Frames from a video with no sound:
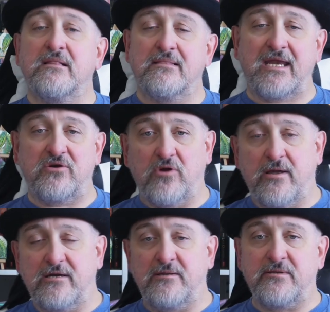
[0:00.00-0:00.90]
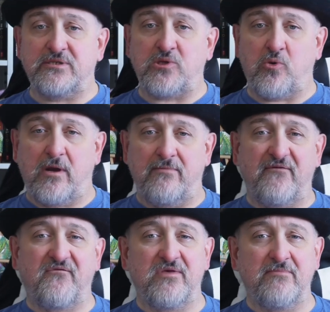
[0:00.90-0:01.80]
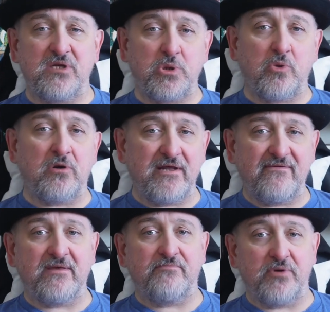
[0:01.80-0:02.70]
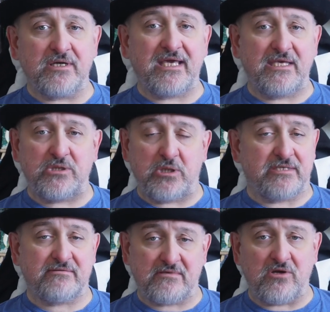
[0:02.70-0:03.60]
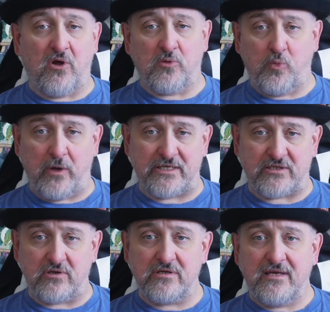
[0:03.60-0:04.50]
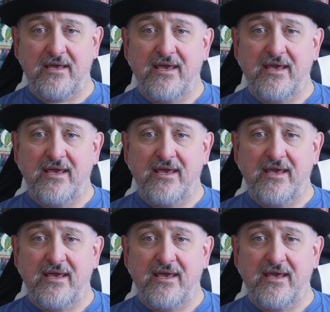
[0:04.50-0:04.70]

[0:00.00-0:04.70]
later on in the story, but for the majority of the book, he's just called Wizard.